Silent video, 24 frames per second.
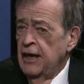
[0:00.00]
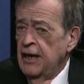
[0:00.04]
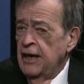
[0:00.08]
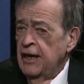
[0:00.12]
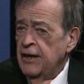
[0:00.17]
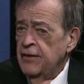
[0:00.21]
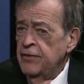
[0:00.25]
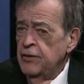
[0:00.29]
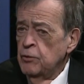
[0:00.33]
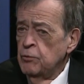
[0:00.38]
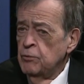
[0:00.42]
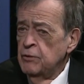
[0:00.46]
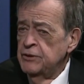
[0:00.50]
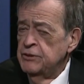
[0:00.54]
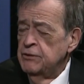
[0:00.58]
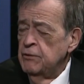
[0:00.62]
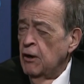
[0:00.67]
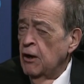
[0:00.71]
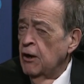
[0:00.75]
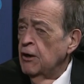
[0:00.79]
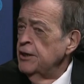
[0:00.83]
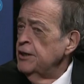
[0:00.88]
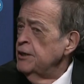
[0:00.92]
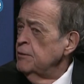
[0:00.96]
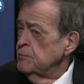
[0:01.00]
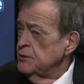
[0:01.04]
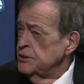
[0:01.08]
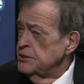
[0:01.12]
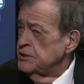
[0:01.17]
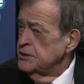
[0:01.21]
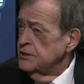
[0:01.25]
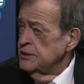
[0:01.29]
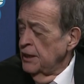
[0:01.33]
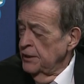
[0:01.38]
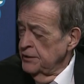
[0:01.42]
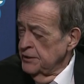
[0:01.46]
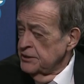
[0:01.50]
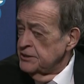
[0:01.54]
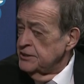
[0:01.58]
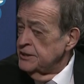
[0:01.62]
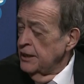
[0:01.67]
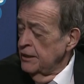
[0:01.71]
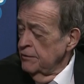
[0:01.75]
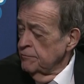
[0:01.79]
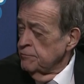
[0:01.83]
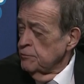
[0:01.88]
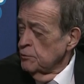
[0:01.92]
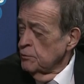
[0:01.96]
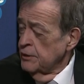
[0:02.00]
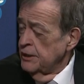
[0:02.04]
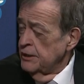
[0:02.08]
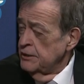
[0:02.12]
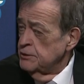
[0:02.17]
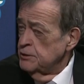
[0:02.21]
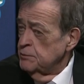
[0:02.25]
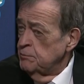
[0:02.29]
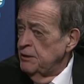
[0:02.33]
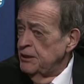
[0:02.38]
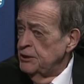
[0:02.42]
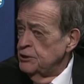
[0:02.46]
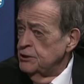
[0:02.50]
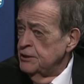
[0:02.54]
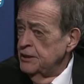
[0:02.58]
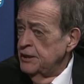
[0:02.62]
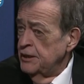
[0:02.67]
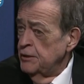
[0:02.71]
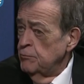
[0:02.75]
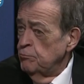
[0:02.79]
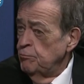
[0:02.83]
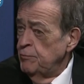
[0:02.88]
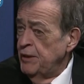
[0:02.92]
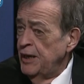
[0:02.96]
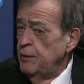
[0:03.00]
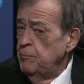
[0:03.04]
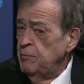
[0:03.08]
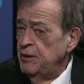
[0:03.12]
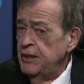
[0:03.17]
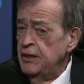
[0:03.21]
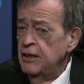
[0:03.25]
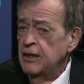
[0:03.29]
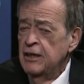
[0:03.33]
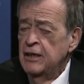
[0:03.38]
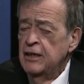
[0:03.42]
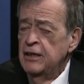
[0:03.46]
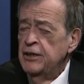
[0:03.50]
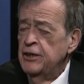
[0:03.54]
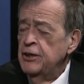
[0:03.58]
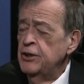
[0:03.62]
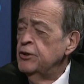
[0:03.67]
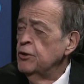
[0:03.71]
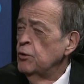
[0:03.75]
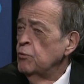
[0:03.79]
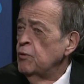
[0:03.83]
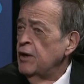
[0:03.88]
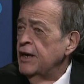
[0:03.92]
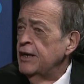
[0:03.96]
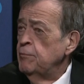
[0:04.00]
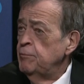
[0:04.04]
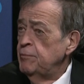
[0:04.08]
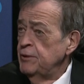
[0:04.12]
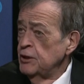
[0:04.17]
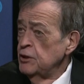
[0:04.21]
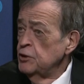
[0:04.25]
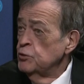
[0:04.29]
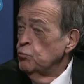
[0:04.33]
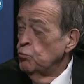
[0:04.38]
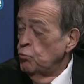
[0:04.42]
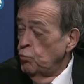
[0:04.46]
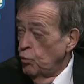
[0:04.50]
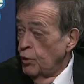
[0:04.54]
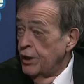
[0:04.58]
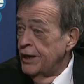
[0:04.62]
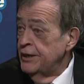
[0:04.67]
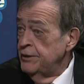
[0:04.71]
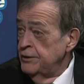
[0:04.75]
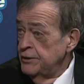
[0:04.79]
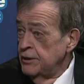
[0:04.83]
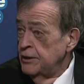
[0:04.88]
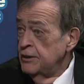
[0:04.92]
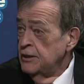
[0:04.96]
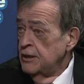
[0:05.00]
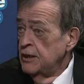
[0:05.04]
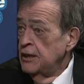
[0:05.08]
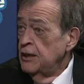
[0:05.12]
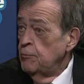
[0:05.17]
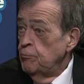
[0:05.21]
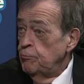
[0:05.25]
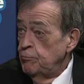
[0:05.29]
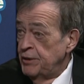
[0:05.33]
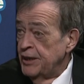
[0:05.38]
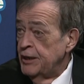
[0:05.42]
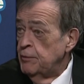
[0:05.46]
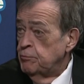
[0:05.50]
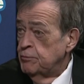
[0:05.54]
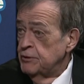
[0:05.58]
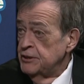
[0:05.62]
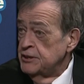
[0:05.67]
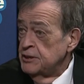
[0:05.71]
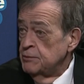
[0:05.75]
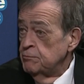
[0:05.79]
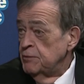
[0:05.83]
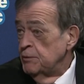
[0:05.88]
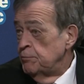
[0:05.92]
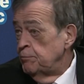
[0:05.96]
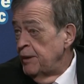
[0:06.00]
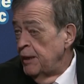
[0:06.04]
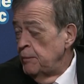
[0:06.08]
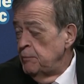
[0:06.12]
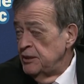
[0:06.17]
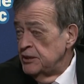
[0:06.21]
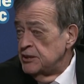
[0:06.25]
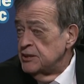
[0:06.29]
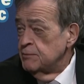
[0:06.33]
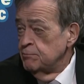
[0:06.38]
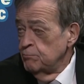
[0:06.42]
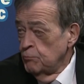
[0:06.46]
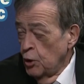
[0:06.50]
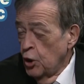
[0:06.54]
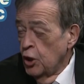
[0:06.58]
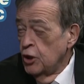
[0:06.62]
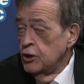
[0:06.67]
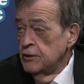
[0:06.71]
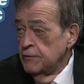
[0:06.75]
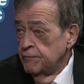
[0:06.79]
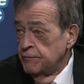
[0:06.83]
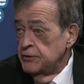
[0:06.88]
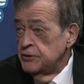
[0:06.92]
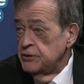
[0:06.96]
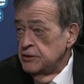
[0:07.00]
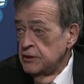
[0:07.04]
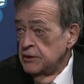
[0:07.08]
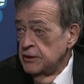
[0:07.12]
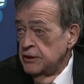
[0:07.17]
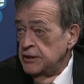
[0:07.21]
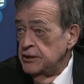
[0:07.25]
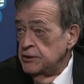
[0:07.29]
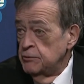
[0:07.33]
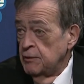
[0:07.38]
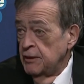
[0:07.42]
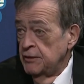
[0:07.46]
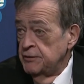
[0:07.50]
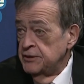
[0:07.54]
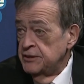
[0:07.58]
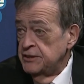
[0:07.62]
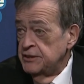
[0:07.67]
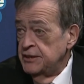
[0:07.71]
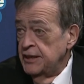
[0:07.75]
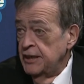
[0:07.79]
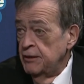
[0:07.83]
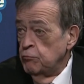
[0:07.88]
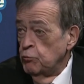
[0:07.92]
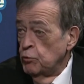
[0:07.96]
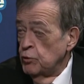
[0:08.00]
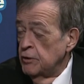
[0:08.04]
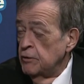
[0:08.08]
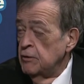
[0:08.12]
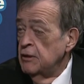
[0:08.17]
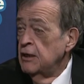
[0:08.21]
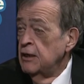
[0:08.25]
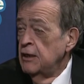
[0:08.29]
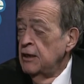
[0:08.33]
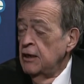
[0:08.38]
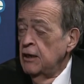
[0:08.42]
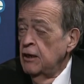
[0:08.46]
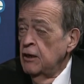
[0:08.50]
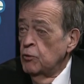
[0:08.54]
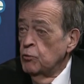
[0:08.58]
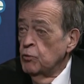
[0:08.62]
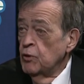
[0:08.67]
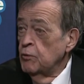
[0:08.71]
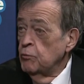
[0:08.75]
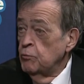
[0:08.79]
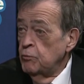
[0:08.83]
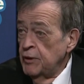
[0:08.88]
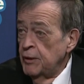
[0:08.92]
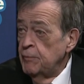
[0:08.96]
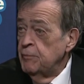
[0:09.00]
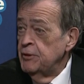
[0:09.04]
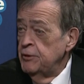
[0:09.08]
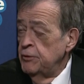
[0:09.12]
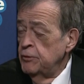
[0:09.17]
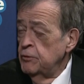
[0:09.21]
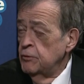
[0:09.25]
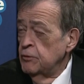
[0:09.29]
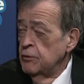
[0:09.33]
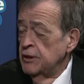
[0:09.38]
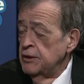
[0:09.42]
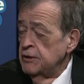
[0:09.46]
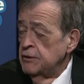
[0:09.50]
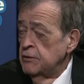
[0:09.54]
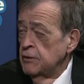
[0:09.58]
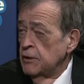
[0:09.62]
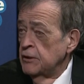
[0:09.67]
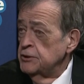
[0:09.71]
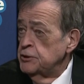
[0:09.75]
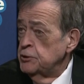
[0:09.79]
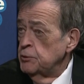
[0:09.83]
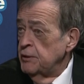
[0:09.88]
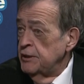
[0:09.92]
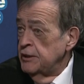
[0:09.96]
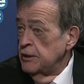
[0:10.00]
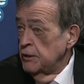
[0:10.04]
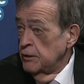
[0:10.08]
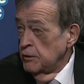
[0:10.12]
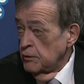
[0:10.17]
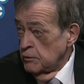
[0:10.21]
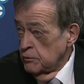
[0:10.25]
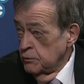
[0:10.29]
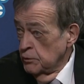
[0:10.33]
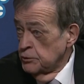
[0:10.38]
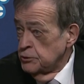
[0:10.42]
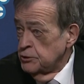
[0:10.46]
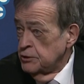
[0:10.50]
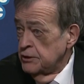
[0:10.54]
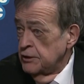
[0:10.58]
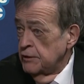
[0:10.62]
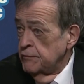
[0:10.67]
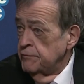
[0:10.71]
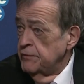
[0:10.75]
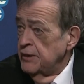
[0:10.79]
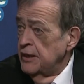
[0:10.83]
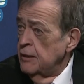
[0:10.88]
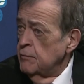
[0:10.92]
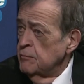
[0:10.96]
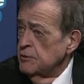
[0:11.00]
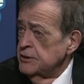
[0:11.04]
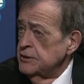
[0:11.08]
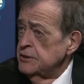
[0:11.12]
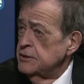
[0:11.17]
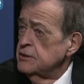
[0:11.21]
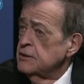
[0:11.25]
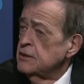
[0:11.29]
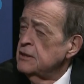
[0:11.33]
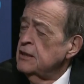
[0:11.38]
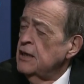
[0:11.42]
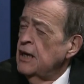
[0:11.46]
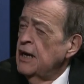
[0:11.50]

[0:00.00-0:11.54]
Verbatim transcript: And there was arguments on the Senate floor especially that maybe you don't want to build one big prison, but maybe smaller facilities around the state where, where women who are incarcerated are closer to their families.